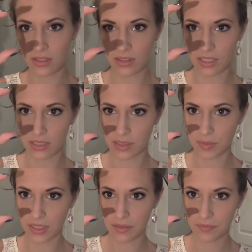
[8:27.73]
They're like this
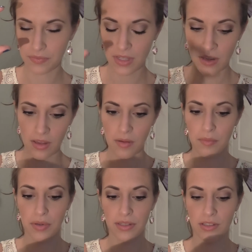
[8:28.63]
big,
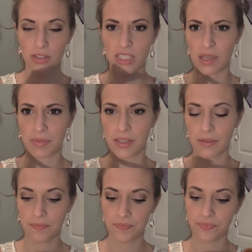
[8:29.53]
but they're the same
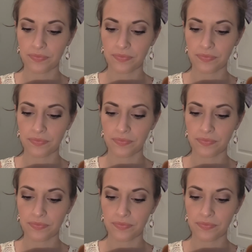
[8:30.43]
thing.